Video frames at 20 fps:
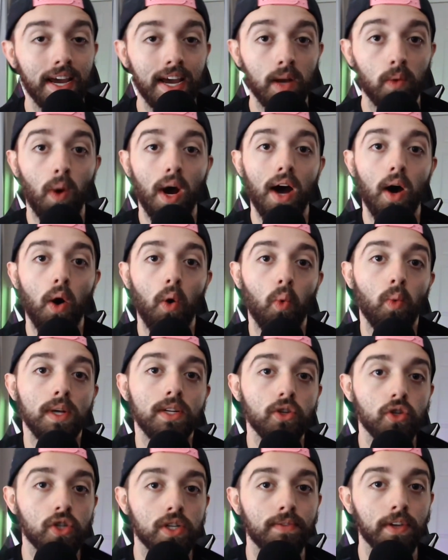And while
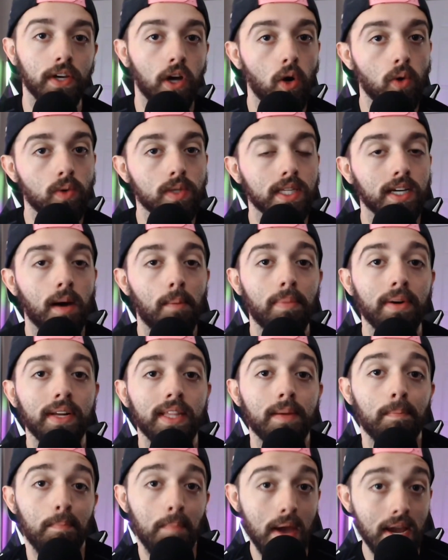Wizards of the Coast, the company
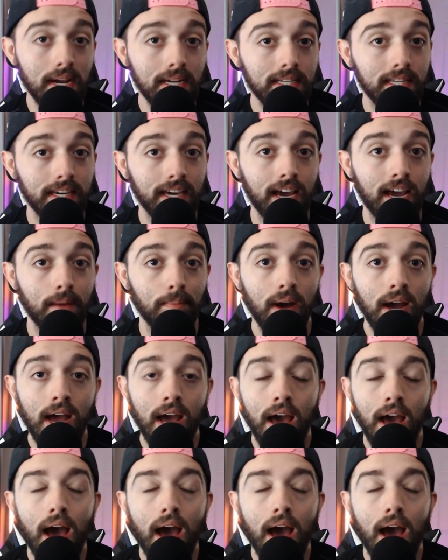that makes the game,